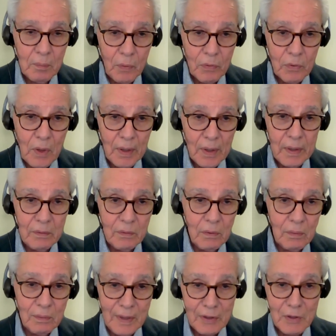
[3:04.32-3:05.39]
both talking
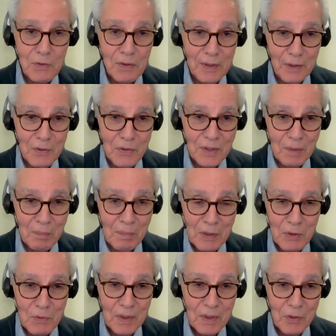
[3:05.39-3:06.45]
to legislators and
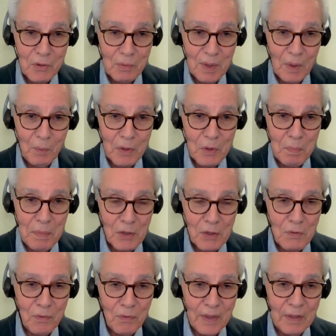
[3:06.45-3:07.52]
administrators about what's
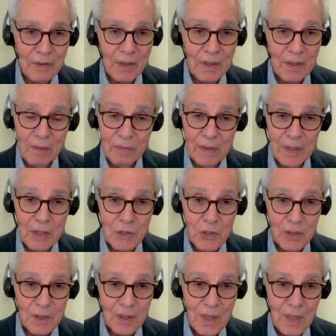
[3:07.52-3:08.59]
best for Indian
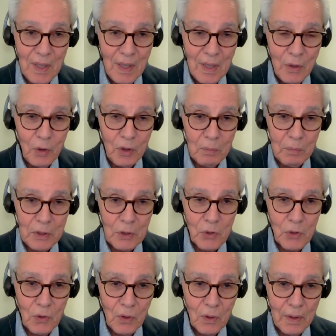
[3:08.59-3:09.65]
aviation, you can be
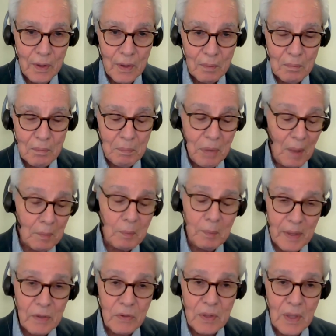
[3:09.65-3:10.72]
sure it
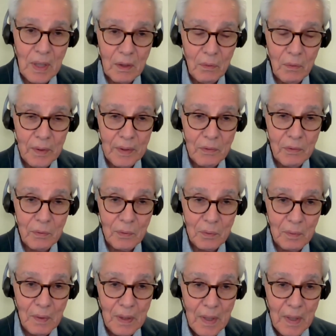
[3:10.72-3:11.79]
probably is not going
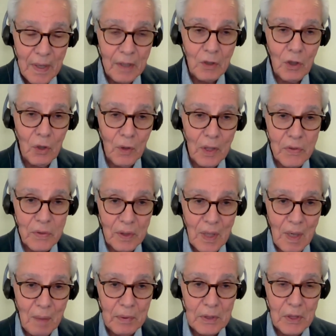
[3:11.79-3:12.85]
to encourage the
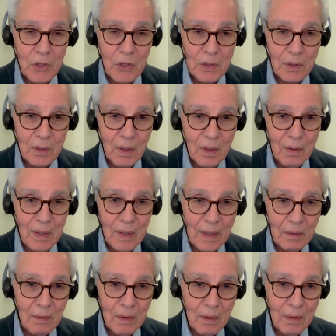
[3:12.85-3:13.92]
competition
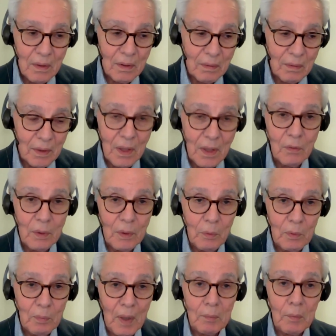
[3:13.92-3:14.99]
that the, the country
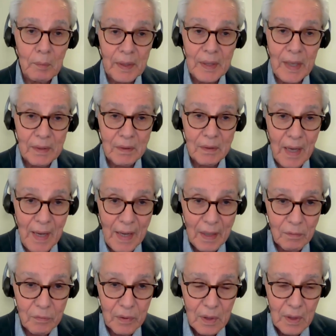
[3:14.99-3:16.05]
would probably like to
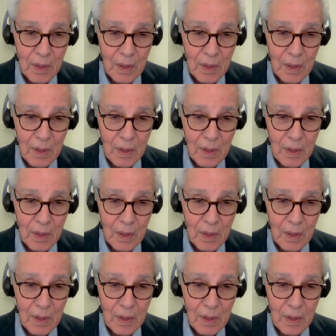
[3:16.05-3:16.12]
have.